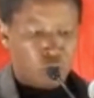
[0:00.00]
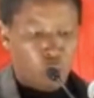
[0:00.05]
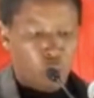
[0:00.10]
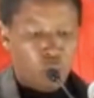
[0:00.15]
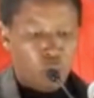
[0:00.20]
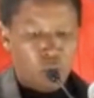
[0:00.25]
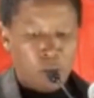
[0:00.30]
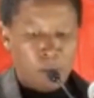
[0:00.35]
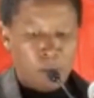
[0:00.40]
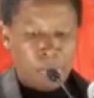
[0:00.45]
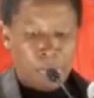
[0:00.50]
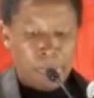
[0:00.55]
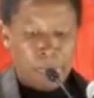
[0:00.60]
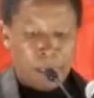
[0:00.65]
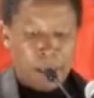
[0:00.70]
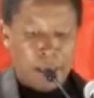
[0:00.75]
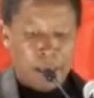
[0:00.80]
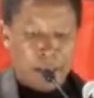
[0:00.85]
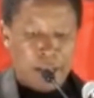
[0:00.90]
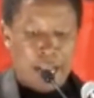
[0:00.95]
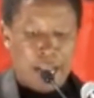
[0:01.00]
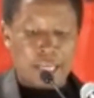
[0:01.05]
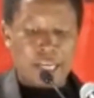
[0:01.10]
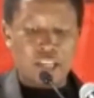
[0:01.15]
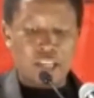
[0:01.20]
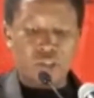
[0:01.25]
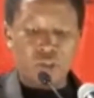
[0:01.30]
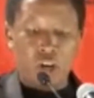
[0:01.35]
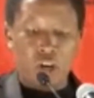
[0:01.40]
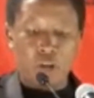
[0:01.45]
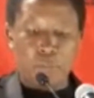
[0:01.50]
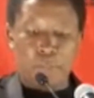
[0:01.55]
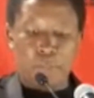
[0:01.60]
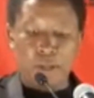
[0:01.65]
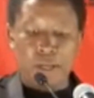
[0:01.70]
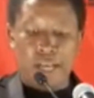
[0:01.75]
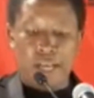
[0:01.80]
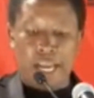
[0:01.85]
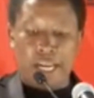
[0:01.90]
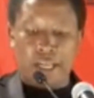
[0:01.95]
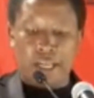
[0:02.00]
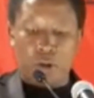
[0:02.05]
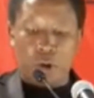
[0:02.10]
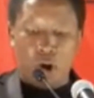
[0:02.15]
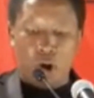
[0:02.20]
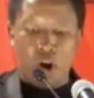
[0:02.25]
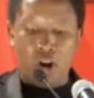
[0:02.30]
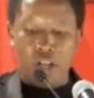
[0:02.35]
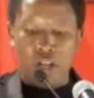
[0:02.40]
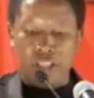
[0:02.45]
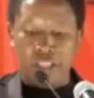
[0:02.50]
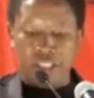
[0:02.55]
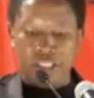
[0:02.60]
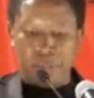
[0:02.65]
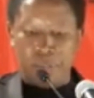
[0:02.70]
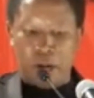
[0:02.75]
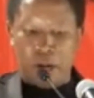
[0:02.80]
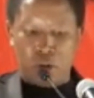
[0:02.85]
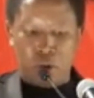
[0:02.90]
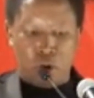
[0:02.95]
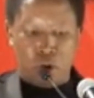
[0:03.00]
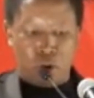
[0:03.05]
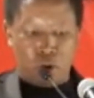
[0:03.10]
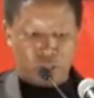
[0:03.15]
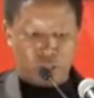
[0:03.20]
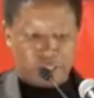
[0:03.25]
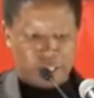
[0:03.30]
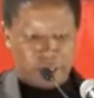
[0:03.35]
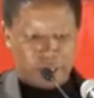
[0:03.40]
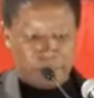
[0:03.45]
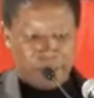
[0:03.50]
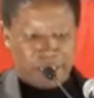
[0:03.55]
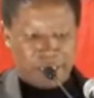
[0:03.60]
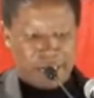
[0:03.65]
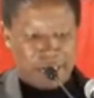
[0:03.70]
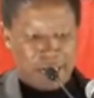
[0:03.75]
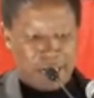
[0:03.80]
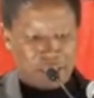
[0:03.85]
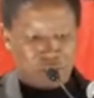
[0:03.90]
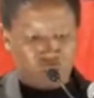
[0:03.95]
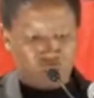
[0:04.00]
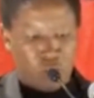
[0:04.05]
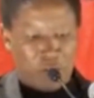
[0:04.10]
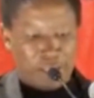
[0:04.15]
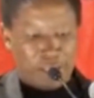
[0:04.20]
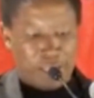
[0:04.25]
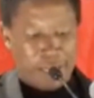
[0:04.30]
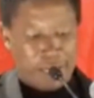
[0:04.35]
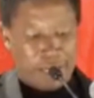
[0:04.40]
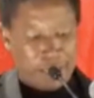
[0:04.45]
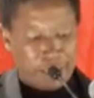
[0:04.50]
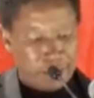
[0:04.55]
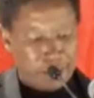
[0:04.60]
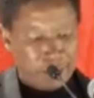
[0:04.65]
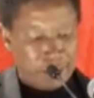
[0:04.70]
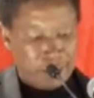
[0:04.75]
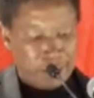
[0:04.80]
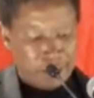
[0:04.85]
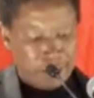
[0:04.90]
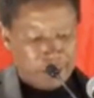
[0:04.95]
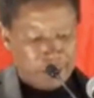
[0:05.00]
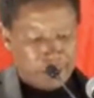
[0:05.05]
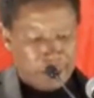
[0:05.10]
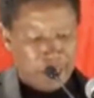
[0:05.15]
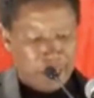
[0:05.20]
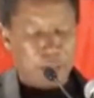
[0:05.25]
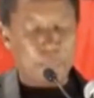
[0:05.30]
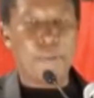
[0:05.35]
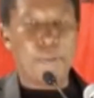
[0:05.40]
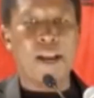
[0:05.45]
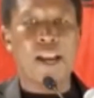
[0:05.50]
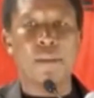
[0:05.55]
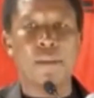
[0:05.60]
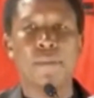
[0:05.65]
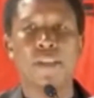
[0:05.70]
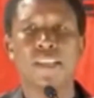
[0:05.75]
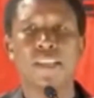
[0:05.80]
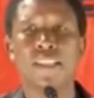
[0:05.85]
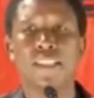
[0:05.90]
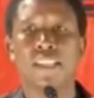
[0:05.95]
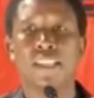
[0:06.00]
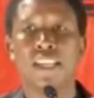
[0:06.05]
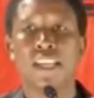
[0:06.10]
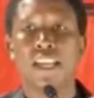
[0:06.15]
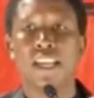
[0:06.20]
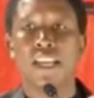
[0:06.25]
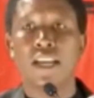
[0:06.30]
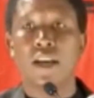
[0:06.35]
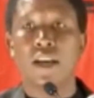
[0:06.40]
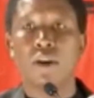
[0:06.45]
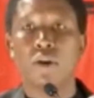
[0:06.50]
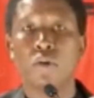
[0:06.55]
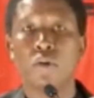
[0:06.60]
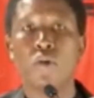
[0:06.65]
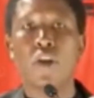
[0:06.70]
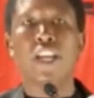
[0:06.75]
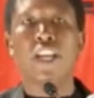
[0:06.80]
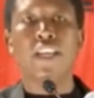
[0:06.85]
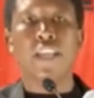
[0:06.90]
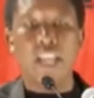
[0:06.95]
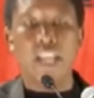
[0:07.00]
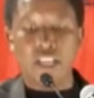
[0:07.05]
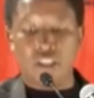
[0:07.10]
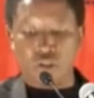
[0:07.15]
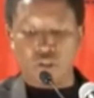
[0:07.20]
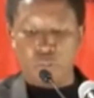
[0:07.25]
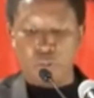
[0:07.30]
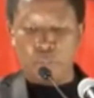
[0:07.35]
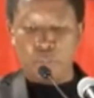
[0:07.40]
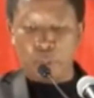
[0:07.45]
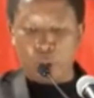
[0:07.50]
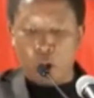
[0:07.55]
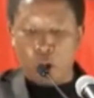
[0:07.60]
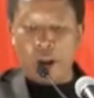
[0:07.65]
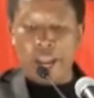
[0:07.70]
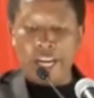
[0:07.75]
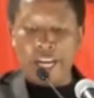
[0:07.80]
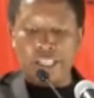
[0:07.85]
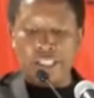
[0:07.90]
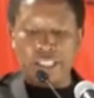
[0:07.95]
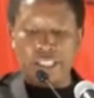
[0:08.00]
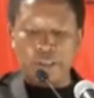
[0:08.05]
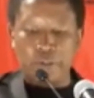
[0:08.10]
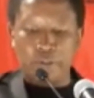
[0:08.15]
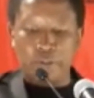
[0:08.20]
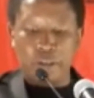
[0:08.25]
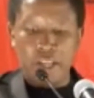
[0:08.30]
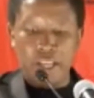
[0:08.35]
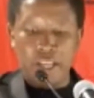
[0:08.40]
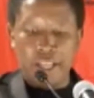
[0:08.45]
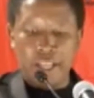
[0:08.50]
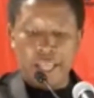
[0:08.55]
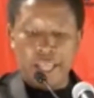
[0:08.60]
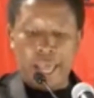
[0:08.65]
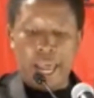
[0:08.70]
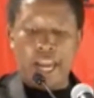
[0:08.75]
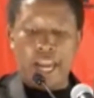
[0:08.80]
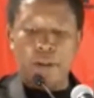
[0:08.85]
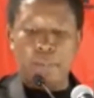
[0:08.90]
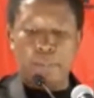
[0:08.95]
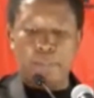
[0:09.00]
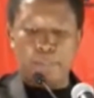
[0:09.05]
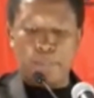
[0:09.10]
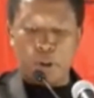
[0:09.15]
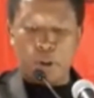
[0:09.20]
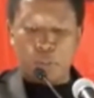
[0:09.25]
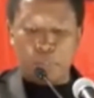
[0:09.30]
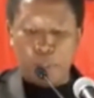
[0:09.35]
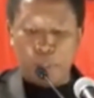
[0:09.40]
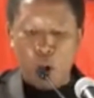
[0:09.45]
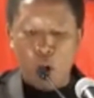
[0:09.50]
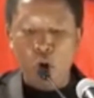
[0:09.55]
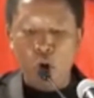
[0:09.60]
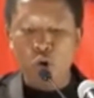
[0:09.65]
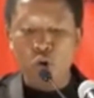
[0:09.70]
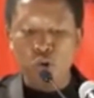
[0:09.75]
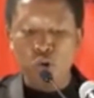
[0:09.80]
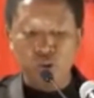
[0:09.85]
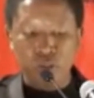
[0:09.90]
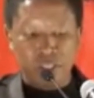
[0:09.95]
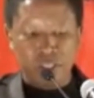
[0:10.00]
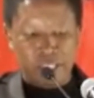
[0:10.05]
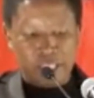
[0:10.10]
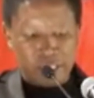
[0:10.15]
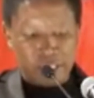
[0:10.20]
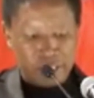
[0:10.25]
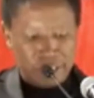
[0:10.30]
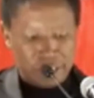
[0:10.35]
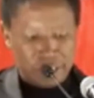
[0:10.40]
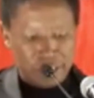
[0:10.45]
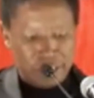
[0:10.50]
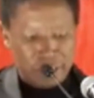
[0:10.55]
So let us not be like all these magogos and madalas who are there in Parliament. We need to be proactive and propose